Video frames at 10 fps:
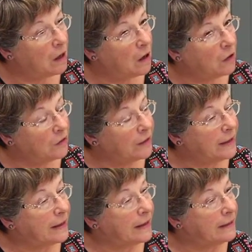on
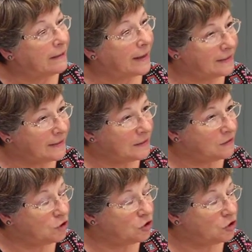the 19th of